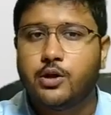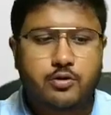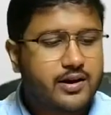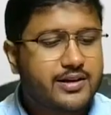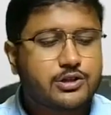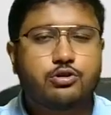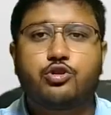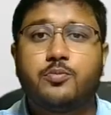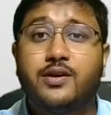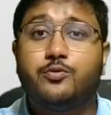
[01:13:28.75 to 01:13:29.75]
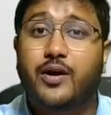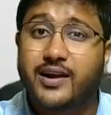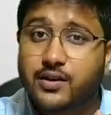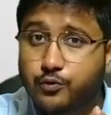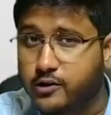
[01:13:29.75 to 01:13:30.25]
You can reach out to me
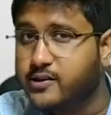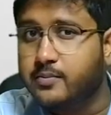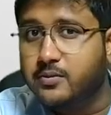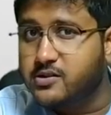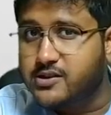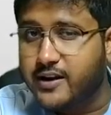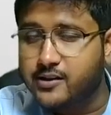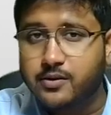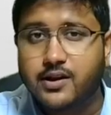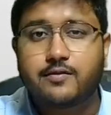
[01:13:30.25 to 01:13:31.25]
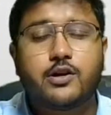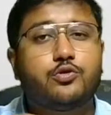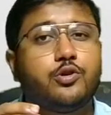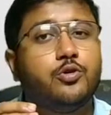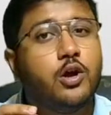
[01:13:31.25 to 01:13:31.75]
via the WhatsApp numbers that has been given
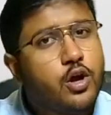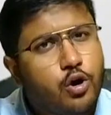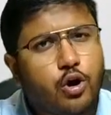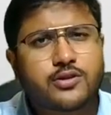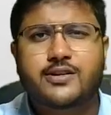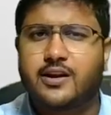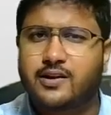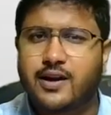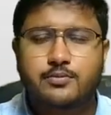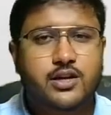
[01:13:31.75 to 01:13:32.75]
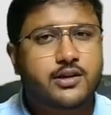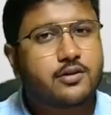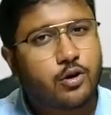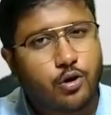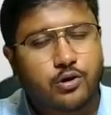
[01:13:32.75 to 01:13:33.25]
to you, or the Telegram
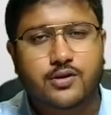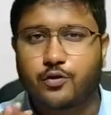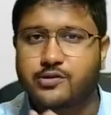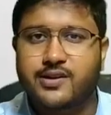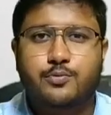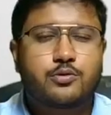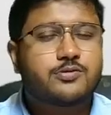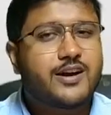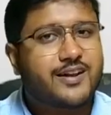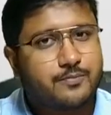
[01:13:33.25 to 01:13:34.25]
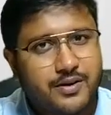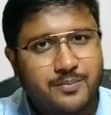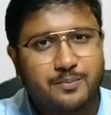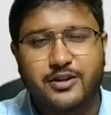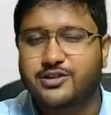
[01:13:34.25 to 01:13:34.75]
channel, or the WhatsApp groups that have
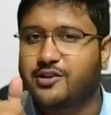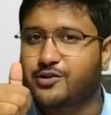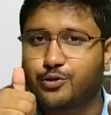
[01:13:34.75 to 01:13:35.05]
been mentioned.